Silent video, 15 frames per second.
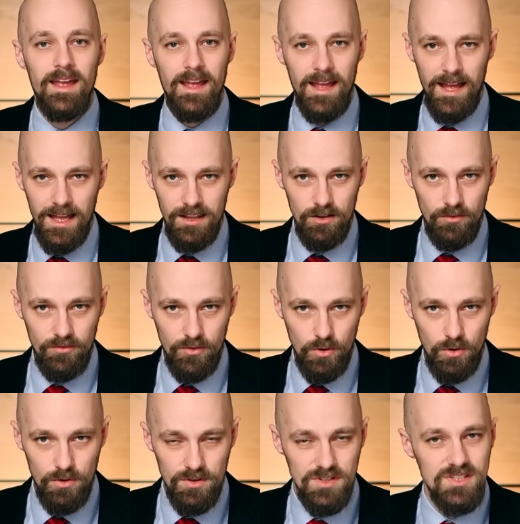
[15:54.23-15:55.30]
and of
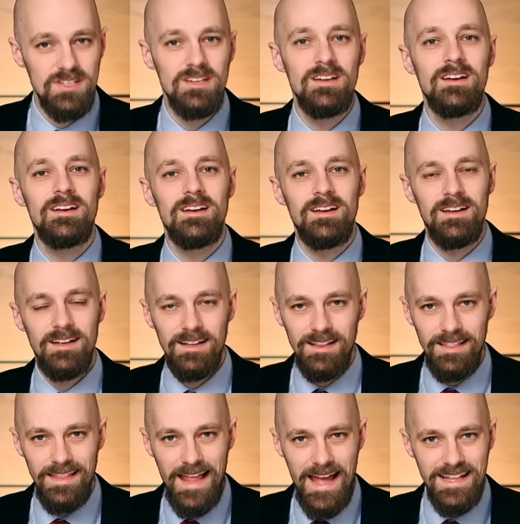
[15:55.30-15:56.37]
course
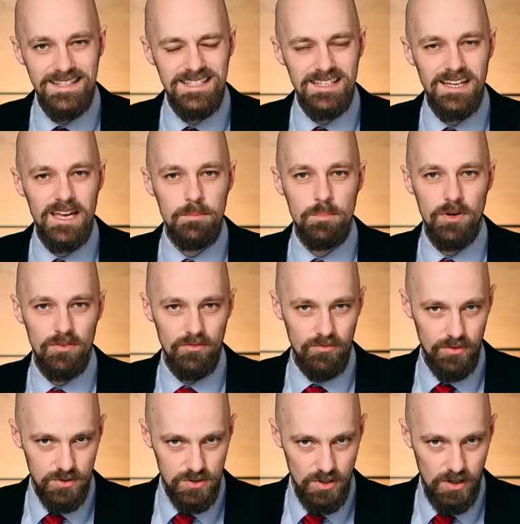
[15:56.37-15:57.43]
landscape
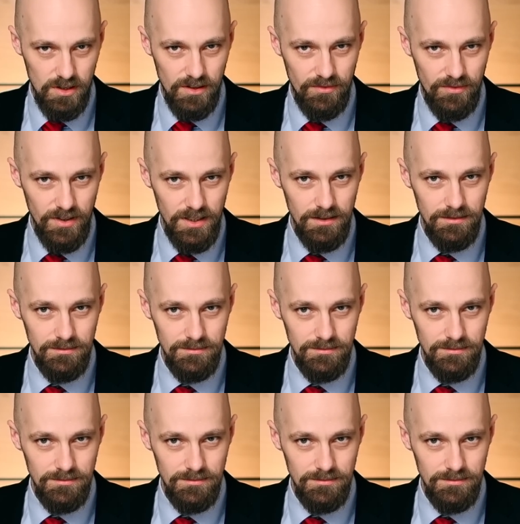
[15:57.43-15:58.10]
photography.